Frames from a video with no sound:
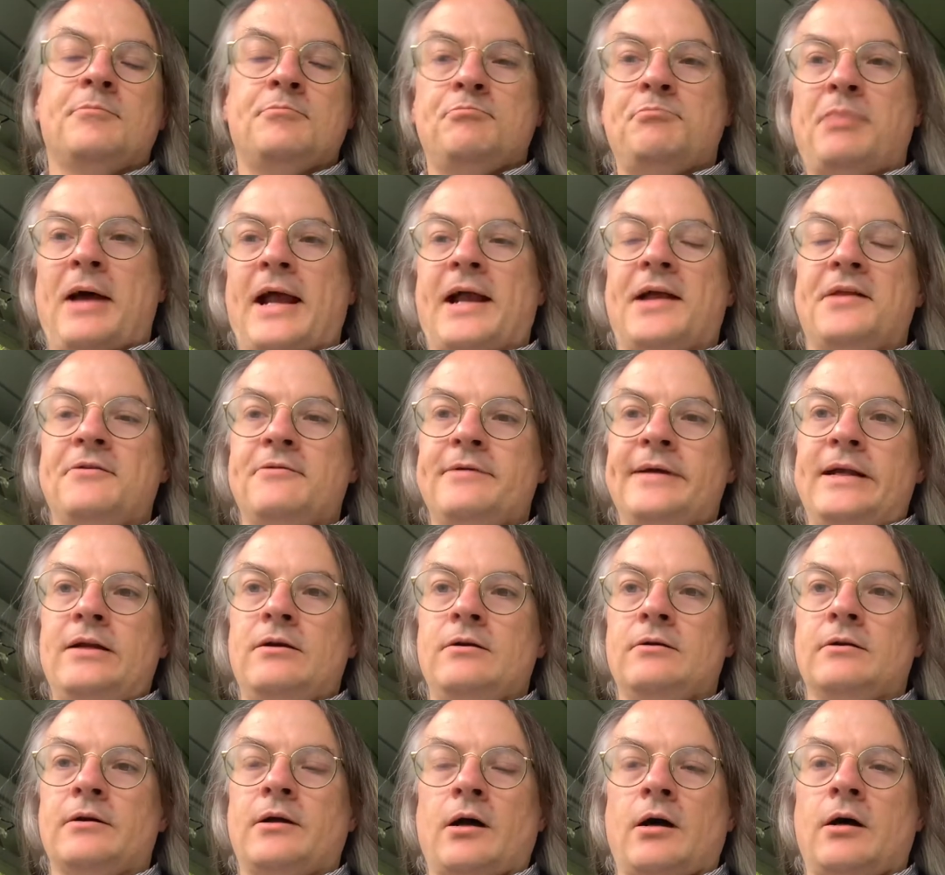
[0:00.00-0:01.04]
back in the Reed
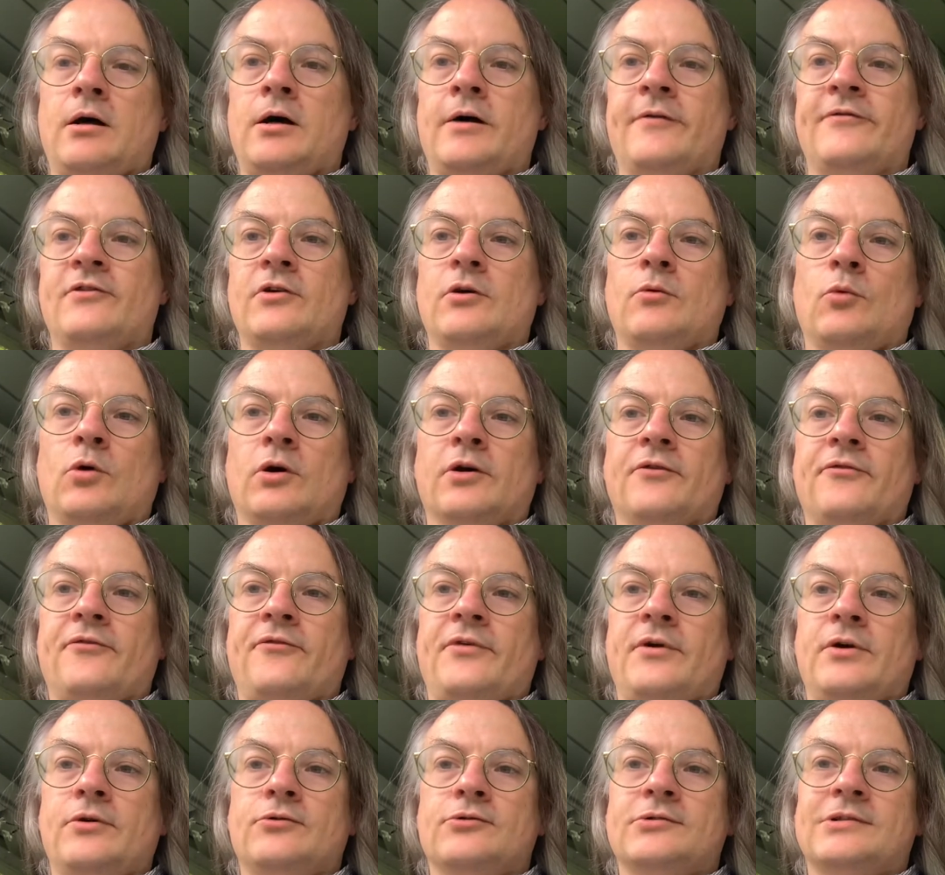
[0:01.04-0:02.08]
Nook after what
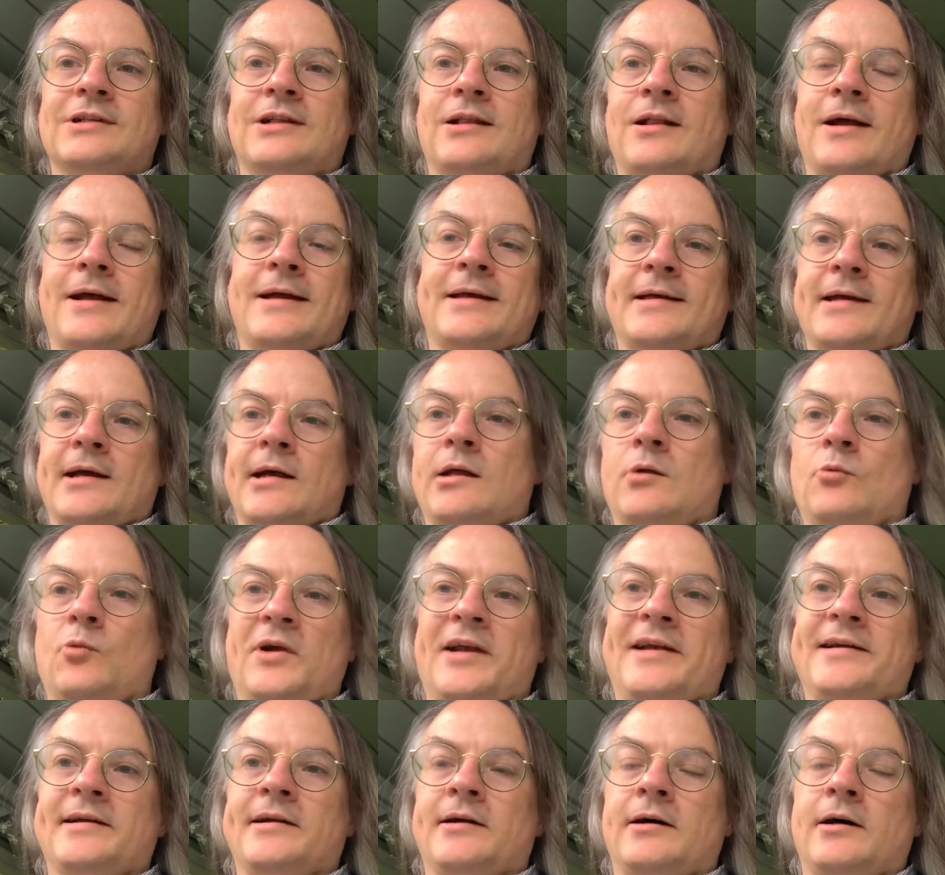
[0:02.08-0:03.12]
feels like a
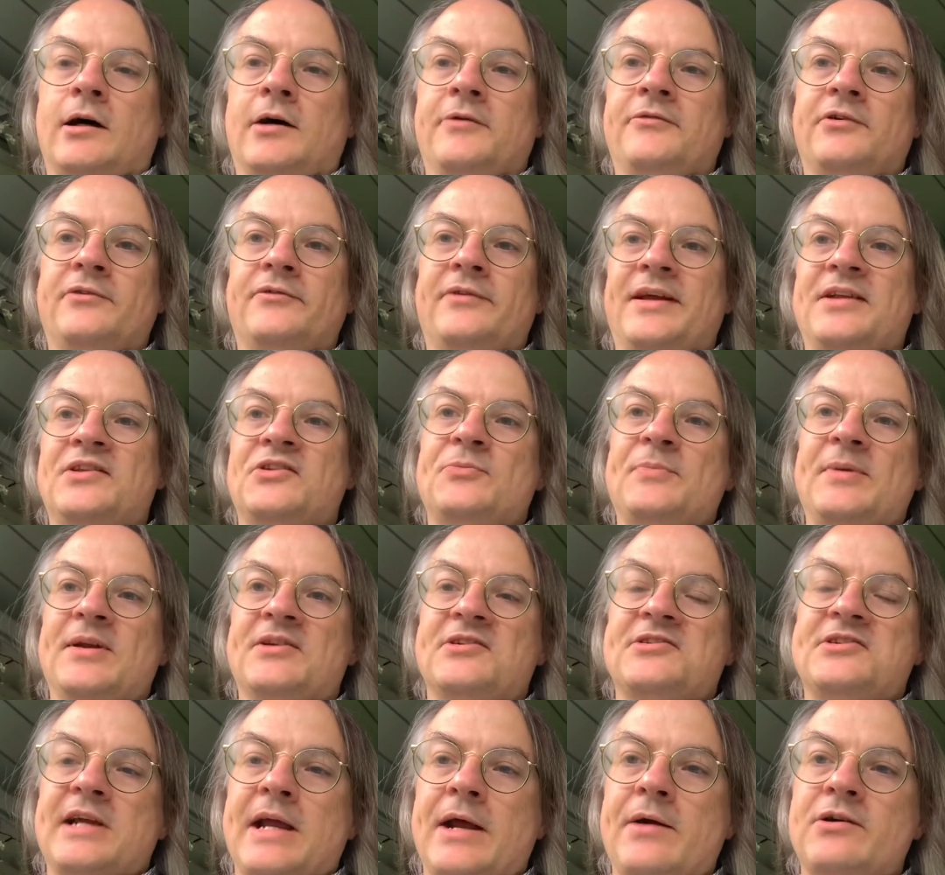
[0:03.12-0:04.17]
week and a half of intermittent
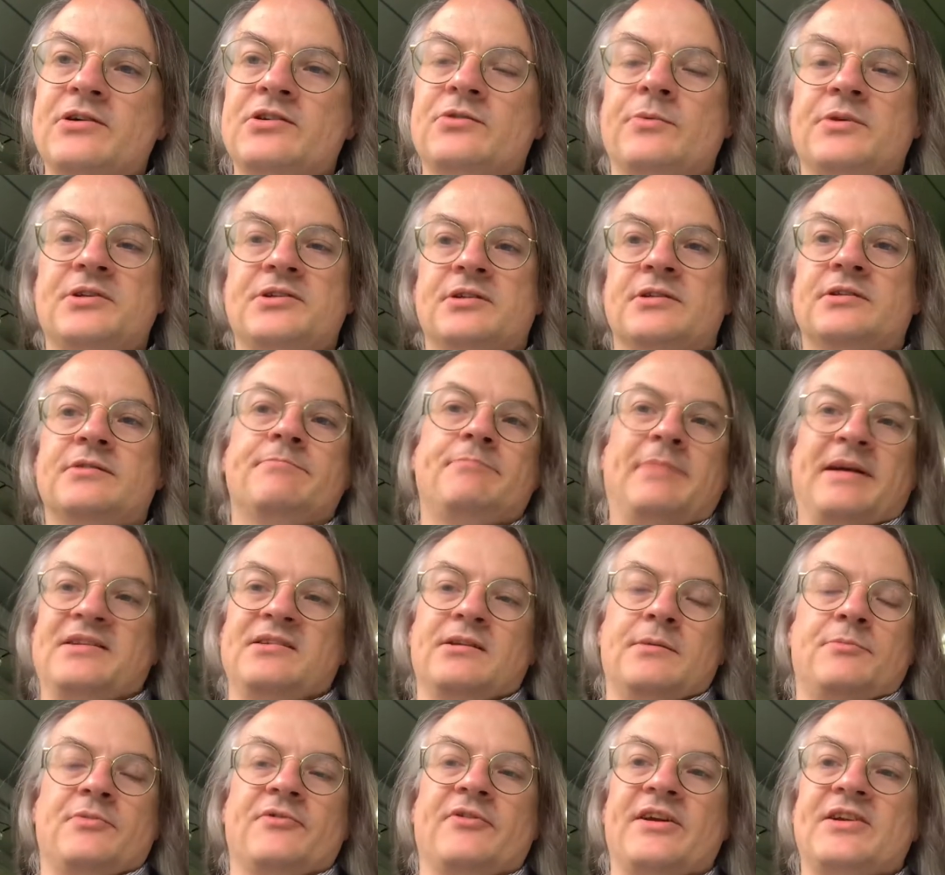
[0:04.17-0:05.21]
showers, which has basically
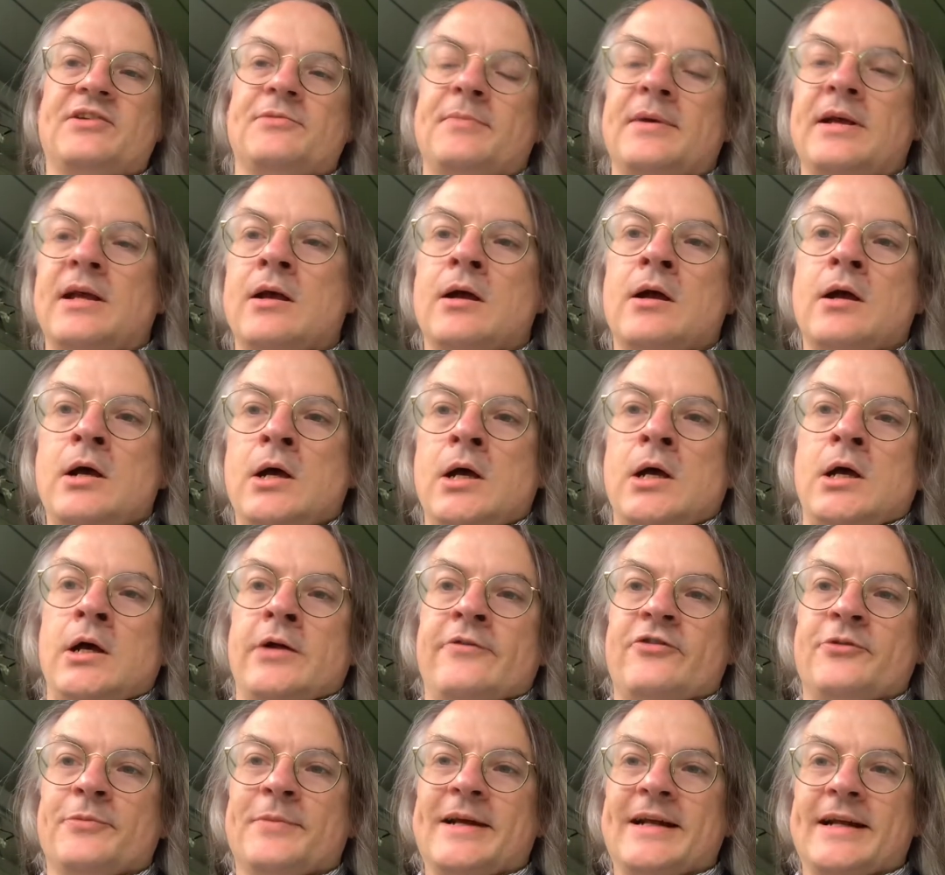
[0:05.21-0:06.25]
prevented me
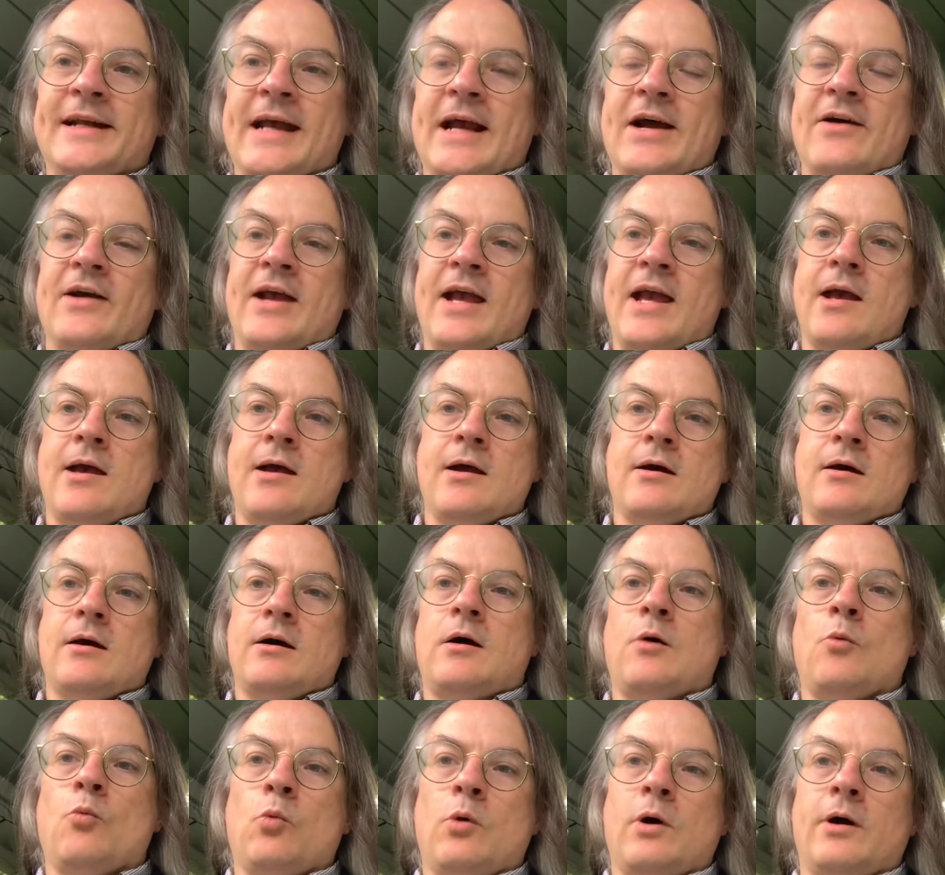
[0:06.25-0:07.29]
from getting out here
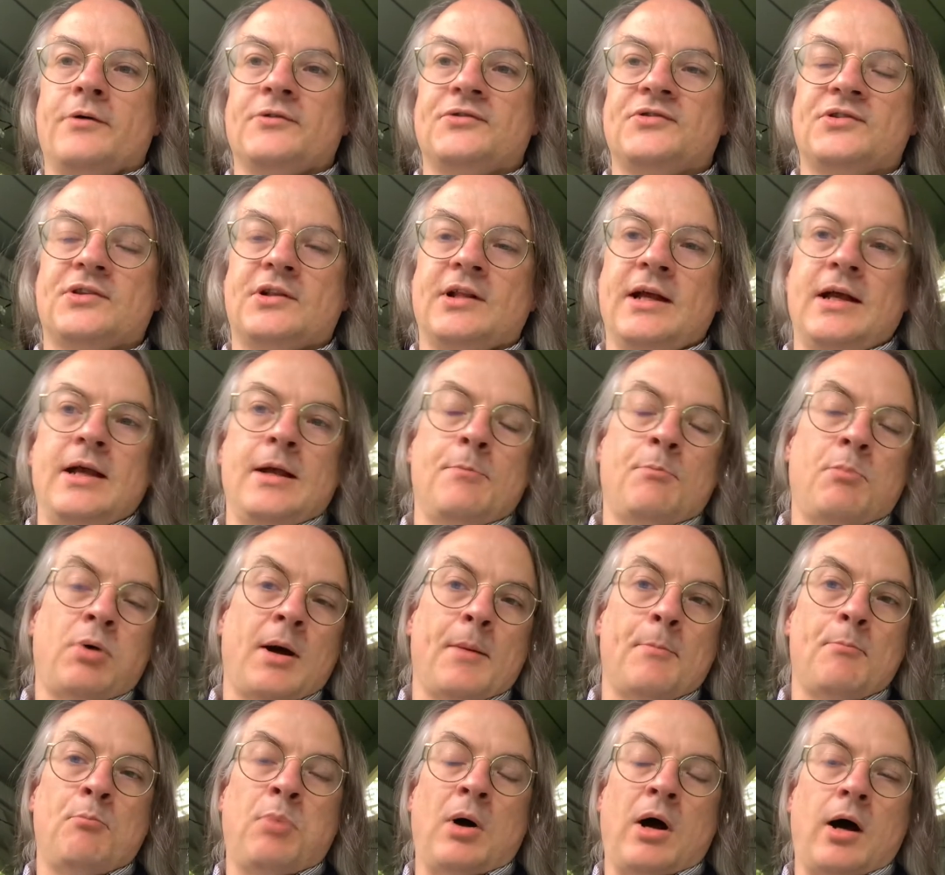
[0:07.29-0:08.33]
whilst the
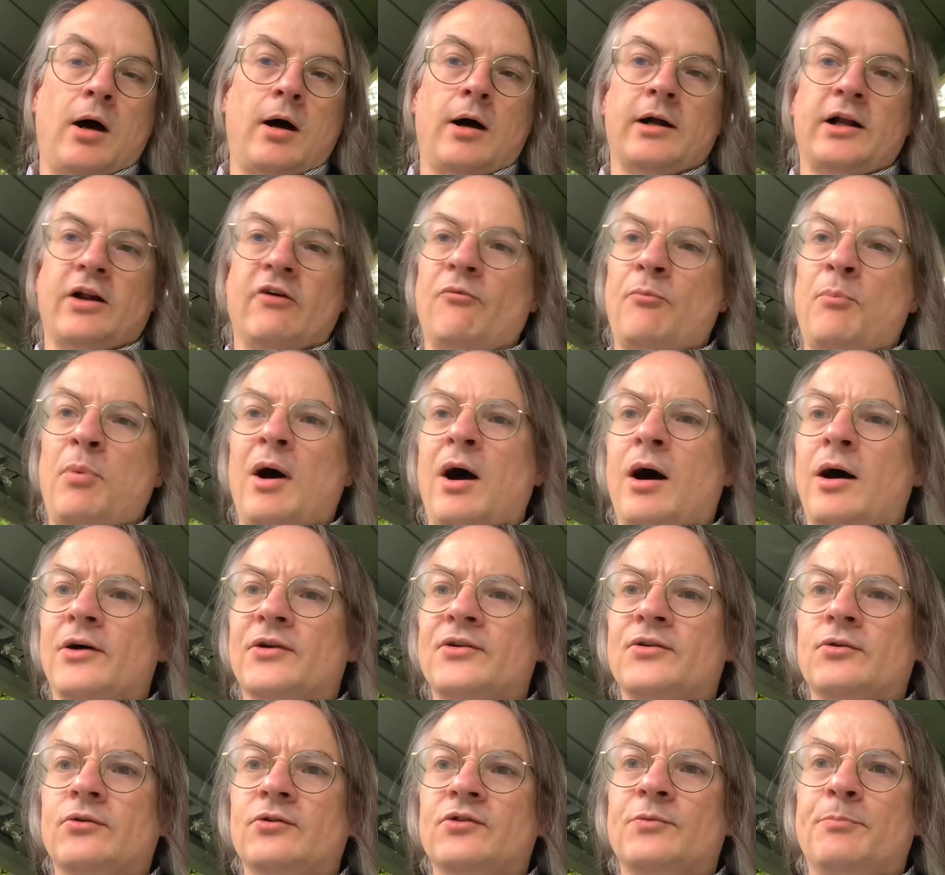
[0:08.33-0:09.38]
pile of
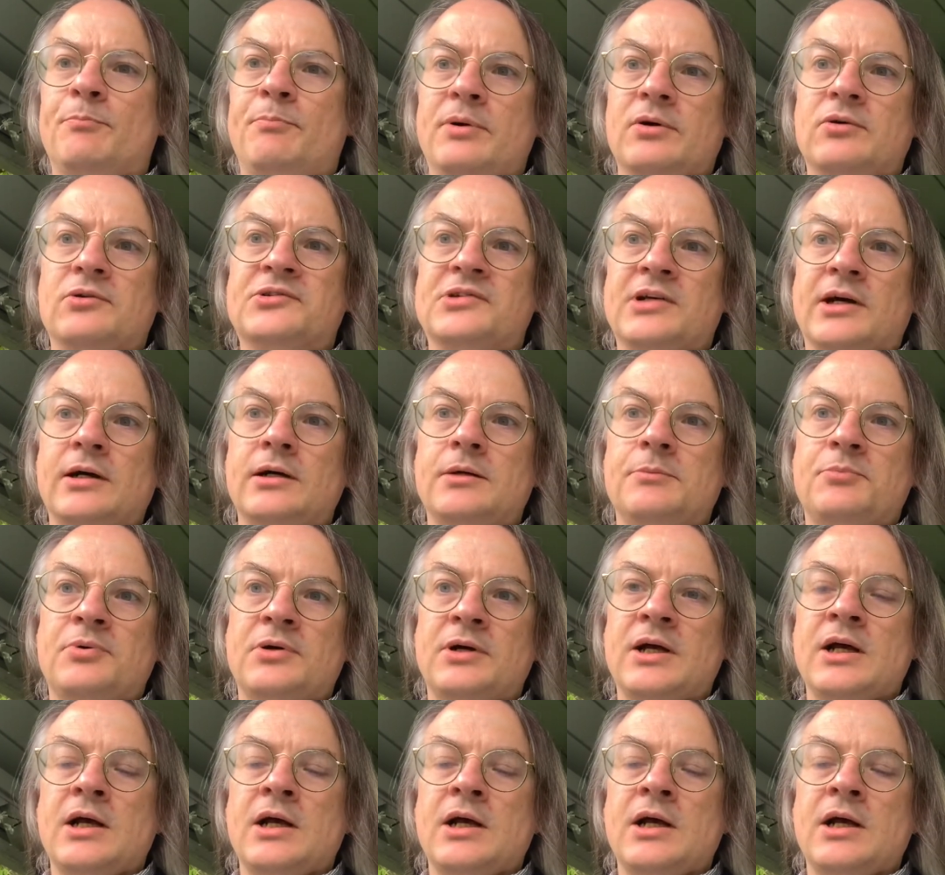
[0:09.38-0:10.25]
parcels built up.